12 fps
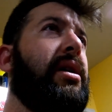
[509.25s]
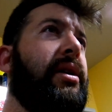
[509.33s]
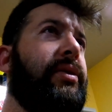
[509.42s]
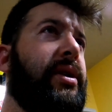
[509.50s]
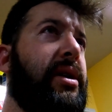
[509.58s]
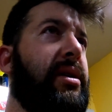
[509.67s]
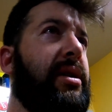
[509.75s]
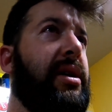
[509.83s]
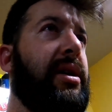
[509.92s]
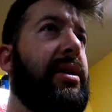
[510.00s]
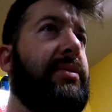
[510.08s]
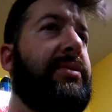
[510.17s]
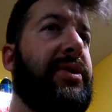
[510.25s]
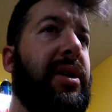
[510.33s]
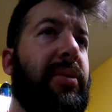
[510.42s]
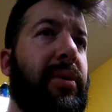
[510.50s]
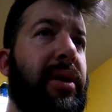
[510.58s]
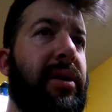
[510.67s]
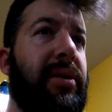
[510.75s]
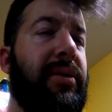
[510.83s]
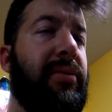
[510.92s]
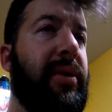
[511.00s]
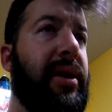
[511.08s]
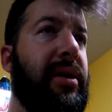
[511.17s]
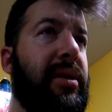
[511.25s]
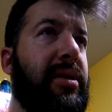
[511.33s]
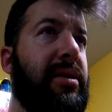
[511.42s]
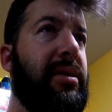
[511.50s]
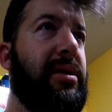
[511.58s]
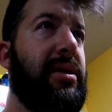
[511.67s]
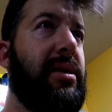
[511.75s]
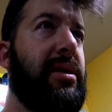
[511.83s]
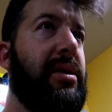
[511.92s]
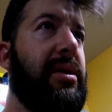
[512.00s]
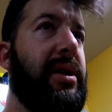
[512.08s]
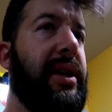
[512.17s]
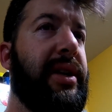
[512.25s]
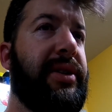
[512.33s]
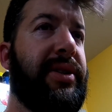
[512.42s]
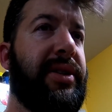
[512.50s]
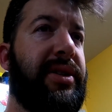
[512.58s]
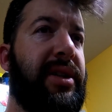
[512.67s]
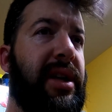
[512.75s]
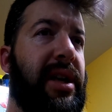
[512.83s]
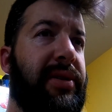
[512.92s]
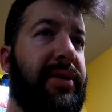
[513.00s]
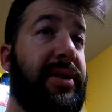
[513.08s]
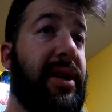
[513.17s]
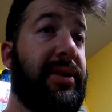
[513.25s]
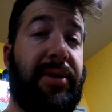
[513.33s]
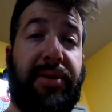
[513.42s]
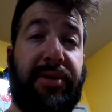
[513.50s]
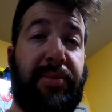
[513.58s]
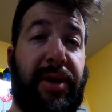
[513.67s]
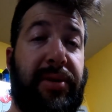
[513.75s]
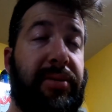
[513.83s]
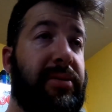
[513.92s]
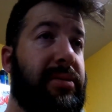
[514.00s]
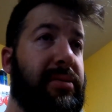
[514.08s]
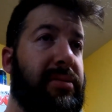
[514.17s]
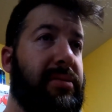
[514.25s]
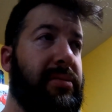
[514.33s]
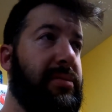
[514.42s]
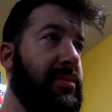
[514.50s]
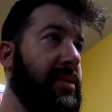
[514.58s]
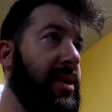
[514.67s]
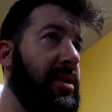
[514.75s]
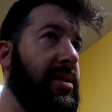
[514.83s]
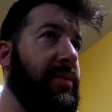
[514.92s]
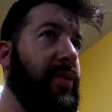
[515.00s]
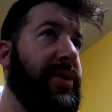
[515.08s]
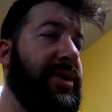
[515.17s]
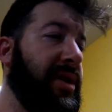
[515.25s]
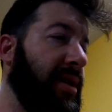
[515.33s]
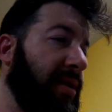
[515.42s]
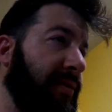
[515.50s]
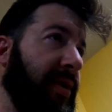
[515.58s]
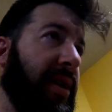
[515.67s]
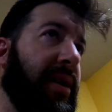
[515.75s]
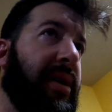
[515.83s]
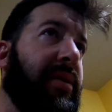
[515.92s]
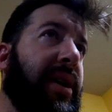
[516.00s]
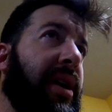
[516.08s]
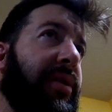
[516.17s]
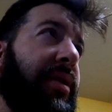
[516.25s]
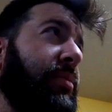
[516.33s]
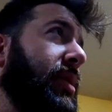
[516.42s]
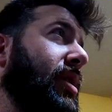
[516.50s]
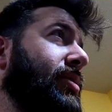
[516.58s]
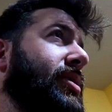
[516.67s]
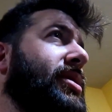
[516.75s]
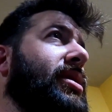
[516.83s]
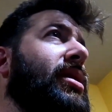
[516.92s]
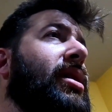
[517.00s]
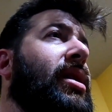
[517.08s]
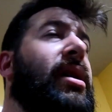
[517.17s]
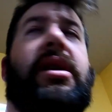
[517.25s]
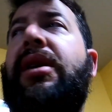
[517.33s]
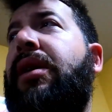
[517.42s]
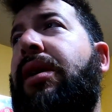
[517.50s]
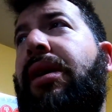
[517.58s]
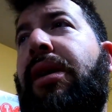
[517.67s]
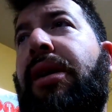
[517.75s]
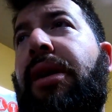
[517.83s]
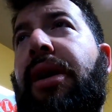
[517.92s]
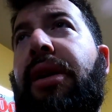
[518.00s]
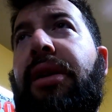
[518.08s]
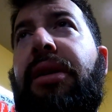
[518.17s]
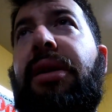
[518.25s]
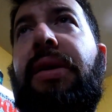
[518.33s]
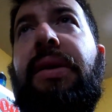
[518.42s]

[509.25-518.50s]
and then start working on the rear and just see how the side skirts mount. Once I figure out how they mount, and